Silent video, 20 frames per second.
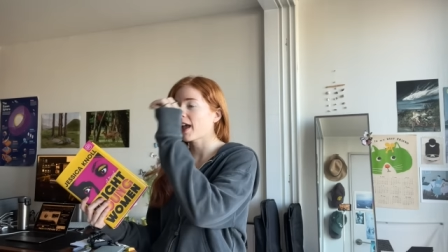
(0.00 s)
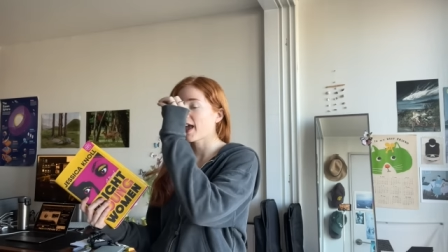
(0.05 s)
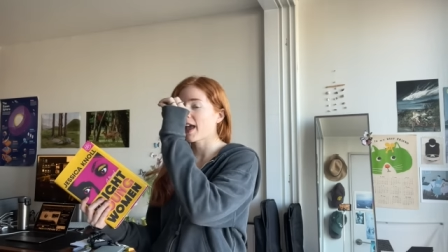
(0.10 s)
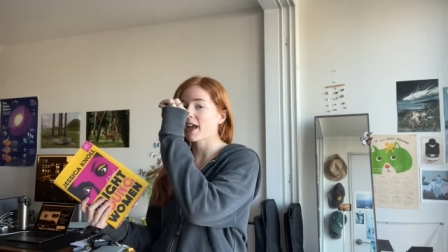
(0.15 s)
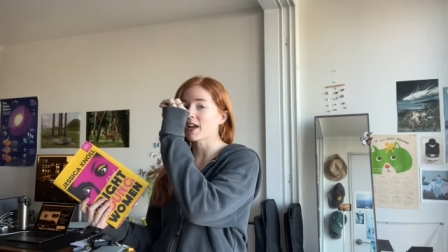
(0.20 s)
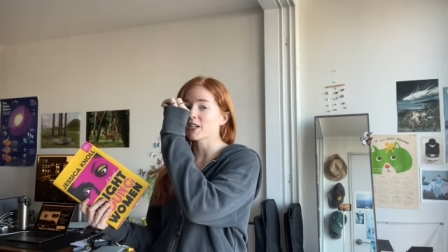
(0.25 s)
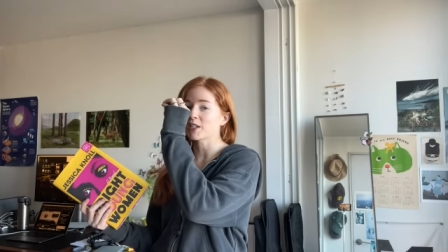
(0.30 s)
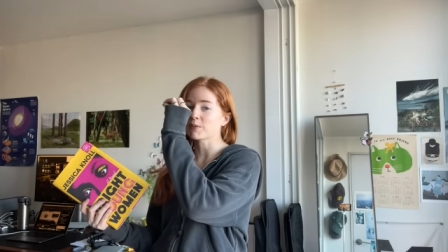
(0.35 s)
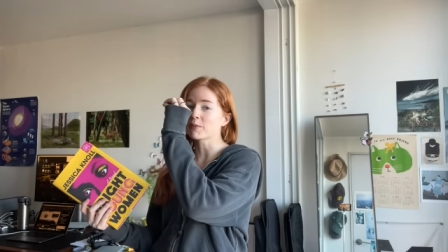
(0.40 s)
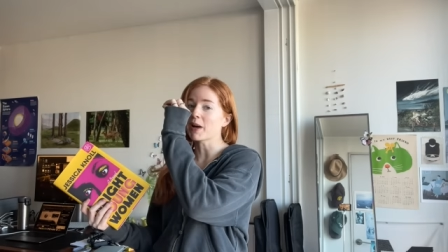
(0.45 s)

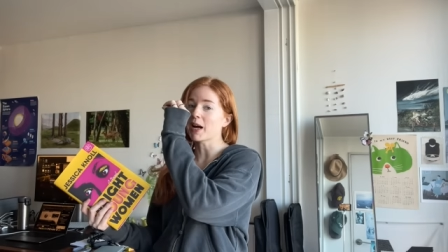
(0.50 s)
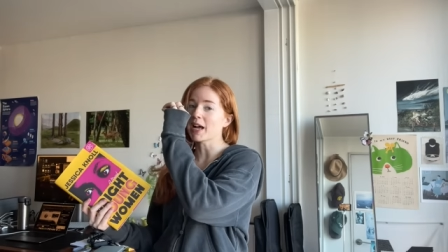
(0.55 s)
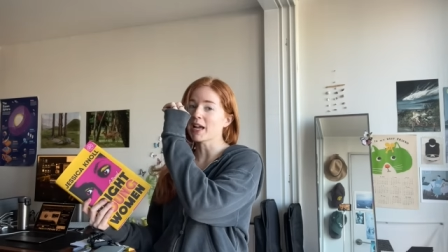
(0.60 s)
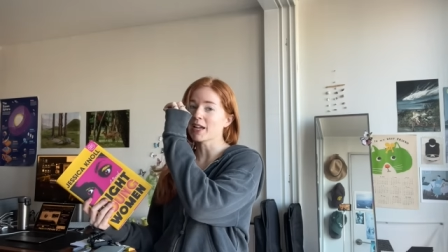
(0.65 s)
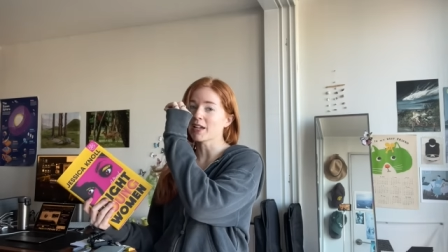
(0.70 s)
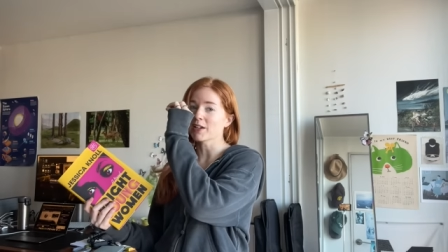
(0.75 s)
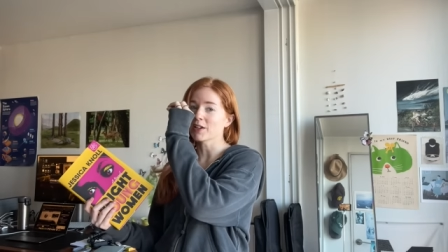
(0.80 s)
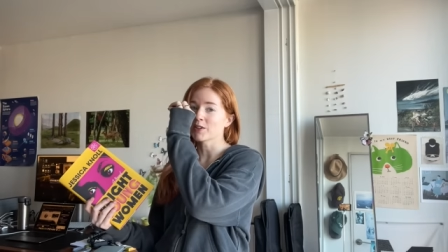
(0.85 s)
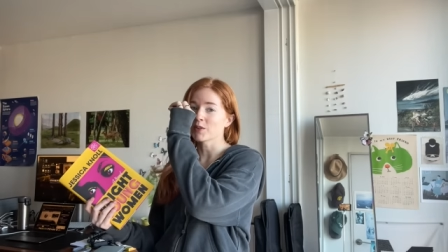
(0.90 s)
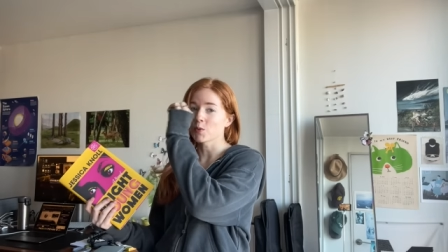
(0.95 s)
and
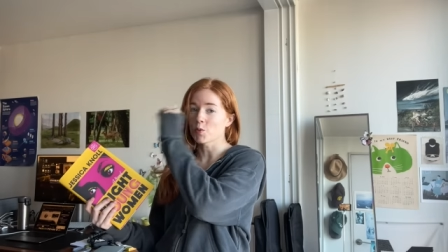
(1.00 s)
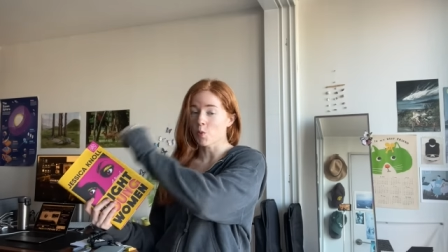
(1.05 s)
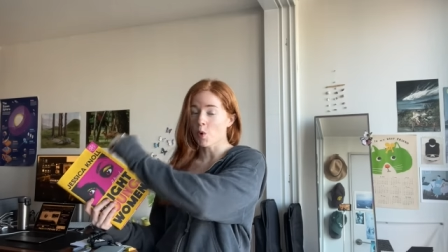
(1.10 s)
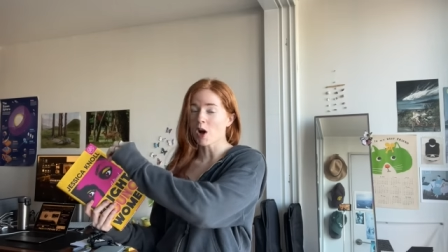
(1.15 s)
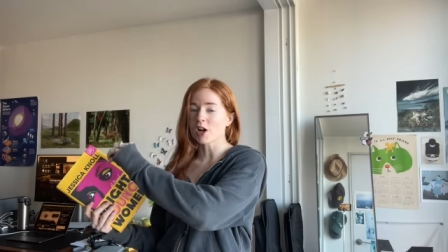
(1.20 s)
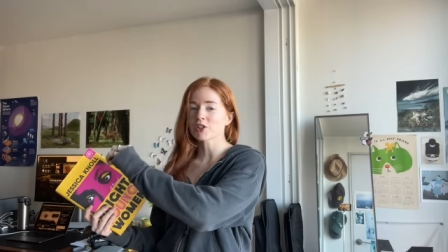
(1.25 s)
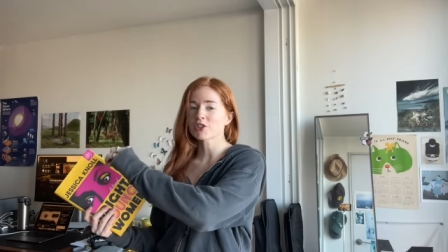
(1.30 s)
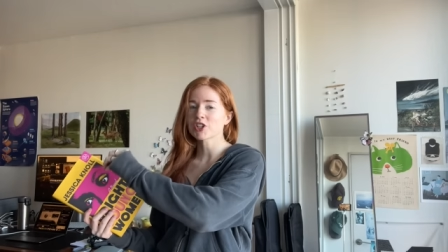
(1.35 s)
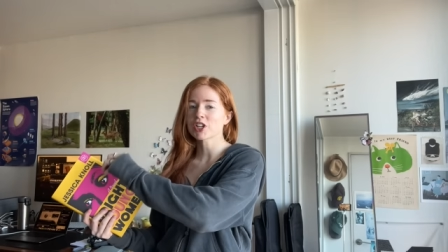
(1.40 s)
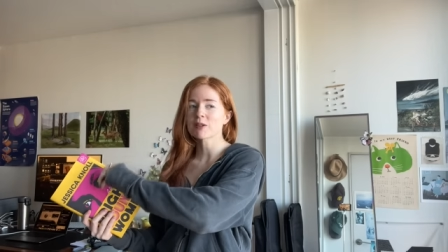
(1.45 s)
my
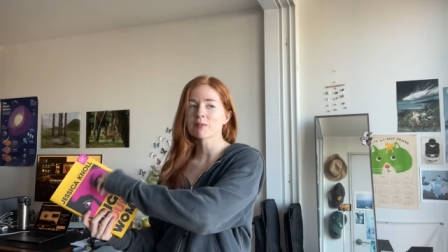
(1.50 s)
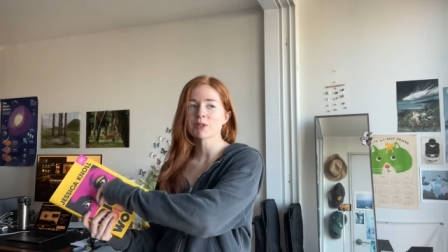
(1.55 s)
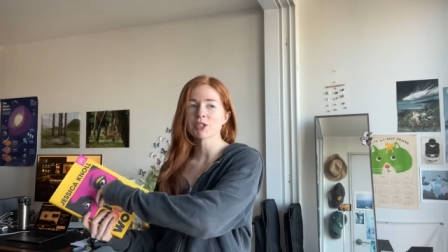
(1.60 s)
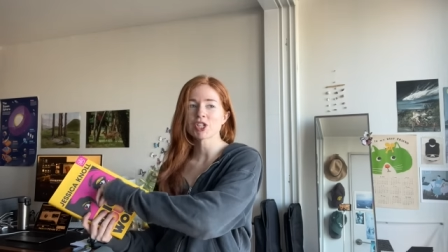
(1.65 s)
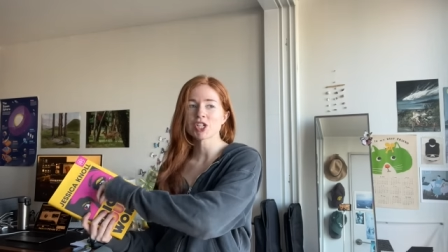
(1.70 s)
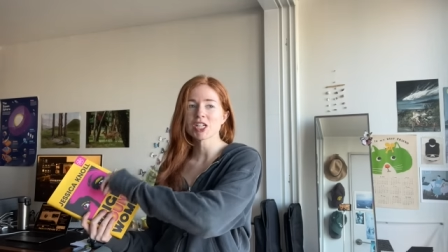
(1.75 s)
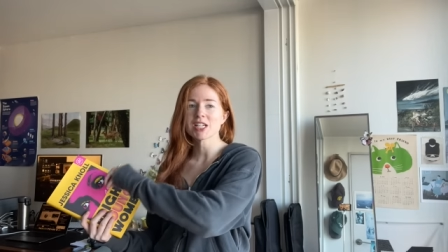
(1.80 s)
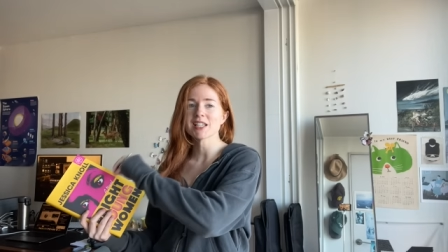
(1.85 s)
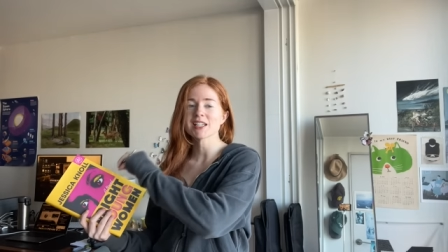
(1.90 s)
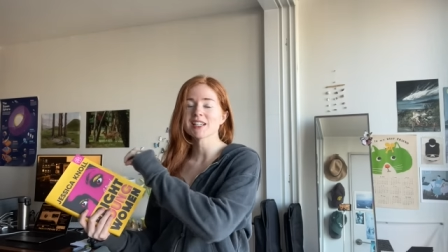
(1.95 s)
washing
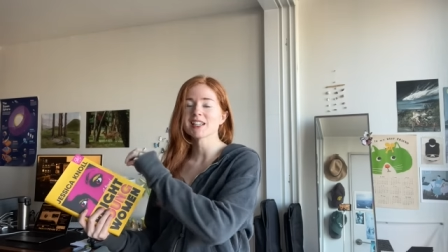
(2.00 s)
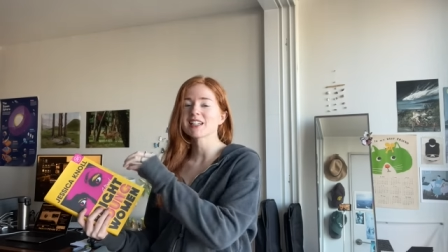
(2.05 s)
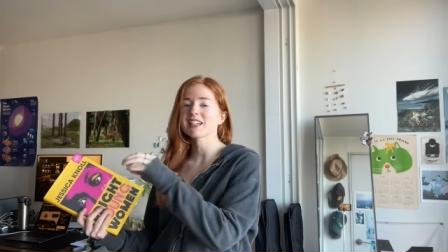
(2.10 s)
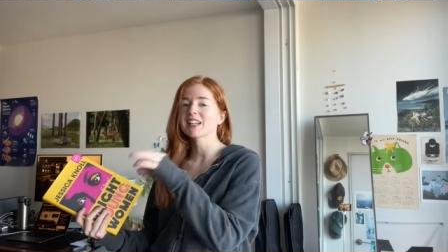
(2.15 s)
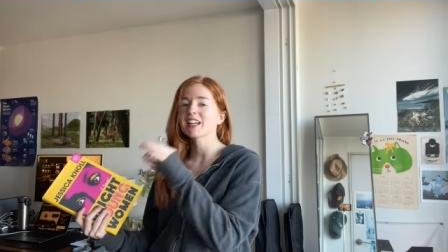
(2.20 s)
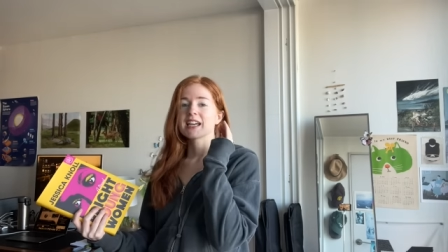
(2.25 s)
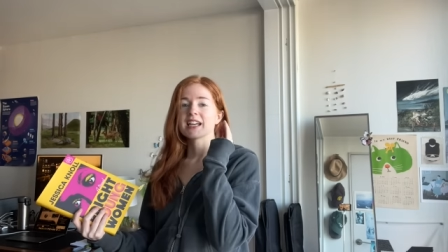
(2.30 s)
machine.